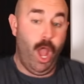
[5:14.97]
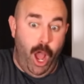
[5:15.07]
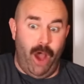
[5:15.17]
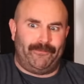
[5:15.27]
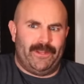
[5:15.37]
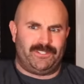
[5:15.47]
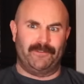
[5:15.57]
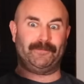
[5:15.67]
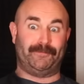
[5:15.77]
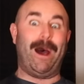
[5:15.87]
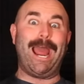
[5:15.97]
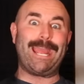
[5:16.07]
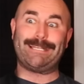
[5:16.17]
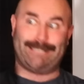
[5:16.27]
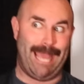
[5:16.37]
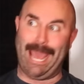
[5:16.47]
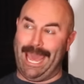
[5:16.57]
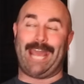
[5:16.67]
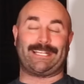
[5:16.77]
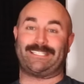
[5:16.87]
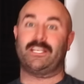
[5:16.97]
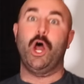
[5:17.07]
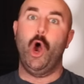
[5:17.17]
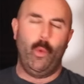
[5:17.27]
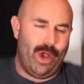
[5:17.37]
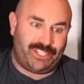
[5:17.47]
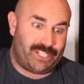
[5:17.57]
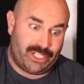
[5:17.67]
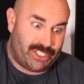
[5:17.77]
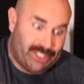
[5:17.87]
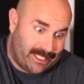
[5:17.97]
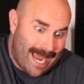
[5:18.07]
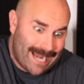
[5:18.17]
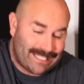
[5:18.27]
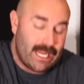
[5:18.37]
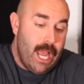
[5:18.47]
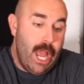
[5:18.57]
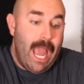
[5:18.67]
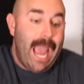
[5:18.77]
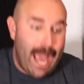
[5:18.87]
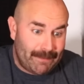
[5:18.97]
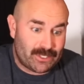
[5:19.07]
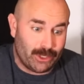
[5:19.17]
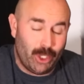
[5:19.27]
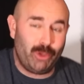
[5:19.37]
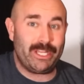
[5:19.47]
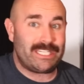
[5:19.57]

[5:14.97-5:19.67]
of the Defiant X was to sit absolutely